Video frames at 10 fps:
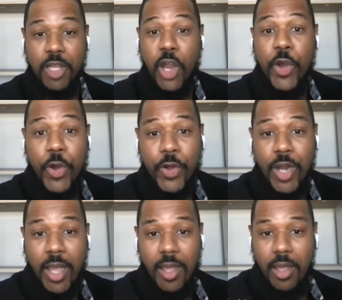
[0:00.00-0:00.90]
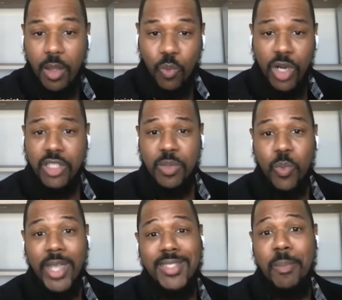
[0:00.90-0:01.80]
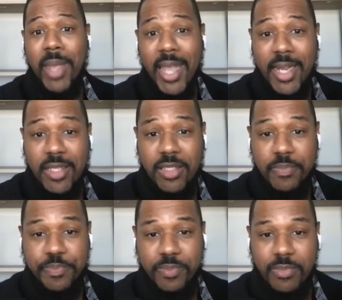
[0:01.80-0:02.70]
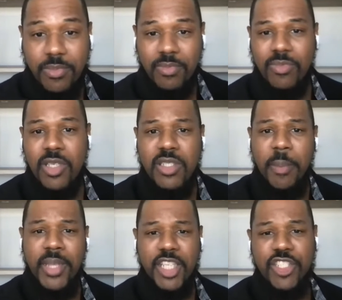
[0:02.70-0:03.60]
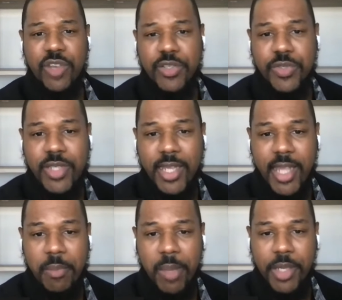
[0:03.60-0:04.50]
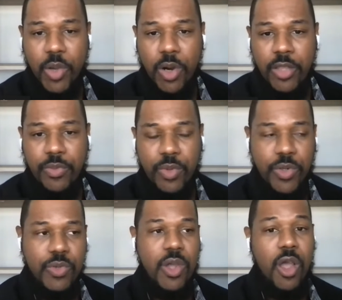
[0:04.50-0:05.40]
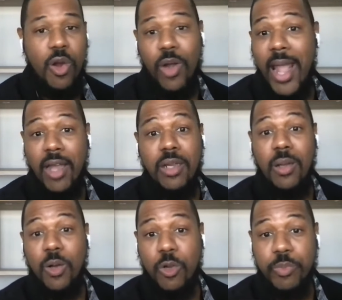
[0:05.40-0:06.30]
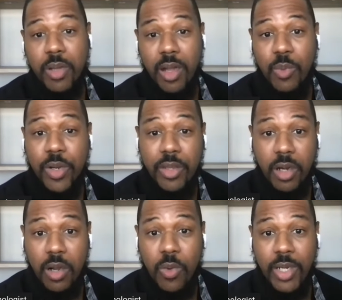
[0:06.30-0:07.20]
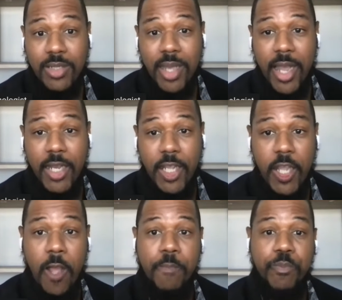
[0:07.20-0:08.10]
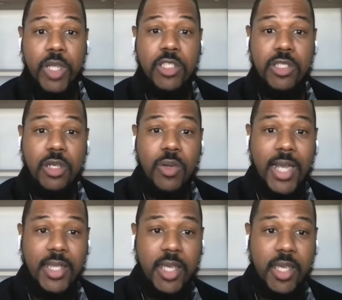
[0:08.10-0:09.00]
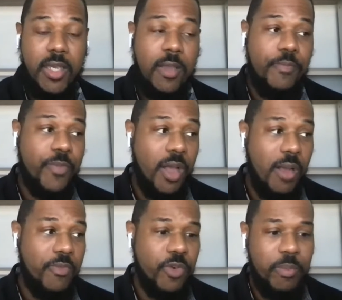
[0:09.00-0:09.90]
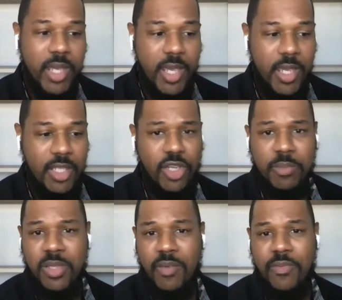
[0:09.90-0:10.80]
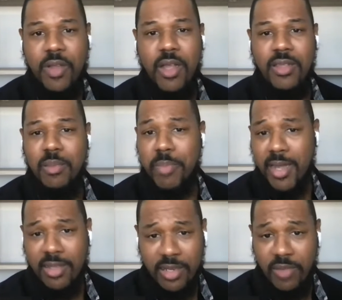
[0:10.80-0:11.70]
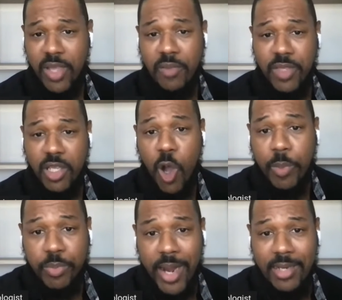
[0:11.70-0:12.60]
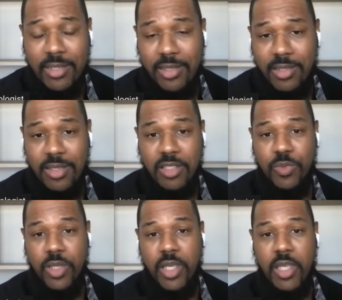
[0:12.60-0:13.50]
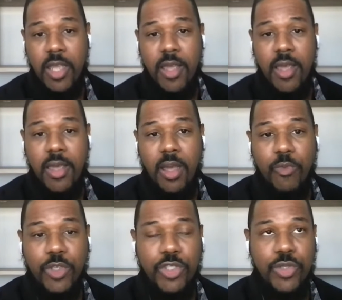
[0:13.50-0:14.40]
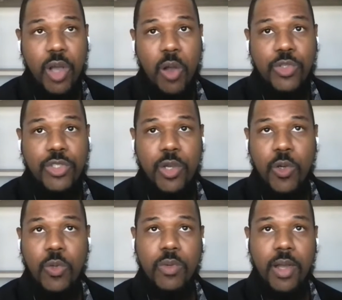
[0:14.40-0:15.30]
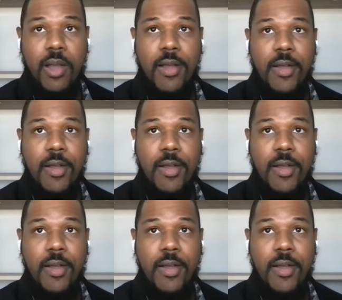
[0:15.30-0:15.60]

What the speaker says: learn what are some ways to manage some of these stressors that they may be going through, or how to cope with their own anxiety. And so I think for me, in terms of the modeling of healthy coping practices, it's really helpful to also